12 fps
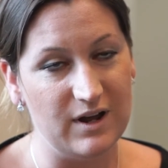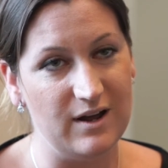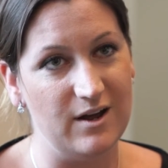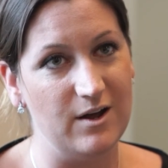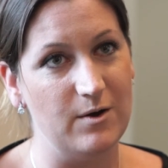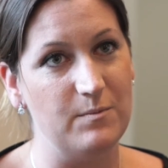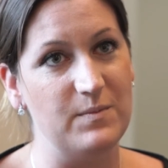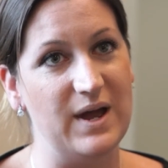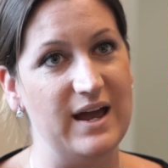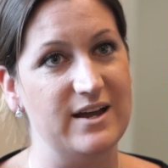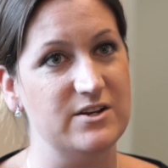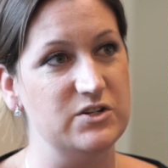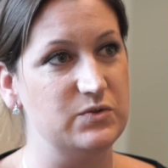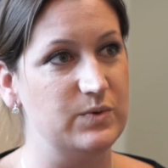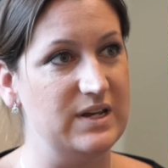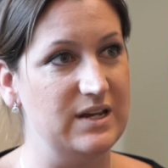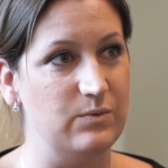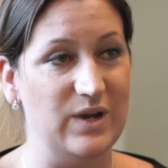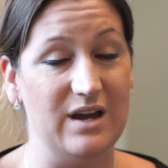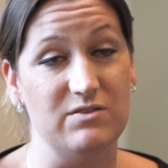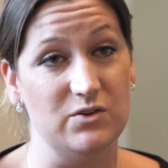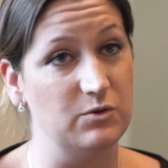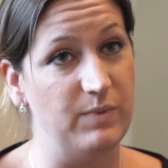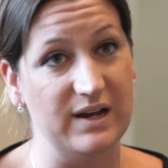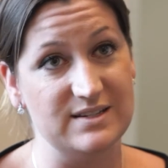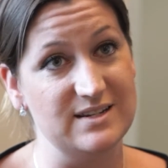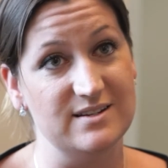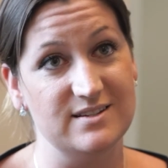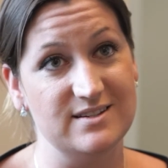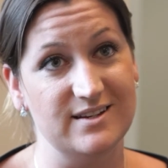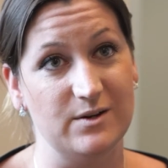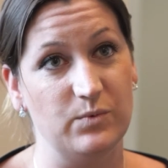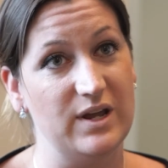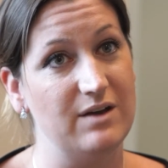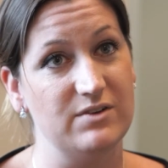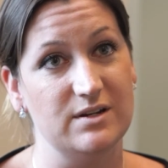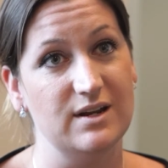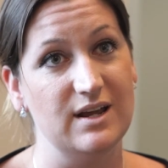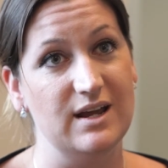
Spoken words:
and we haven't looked back since, and we haven't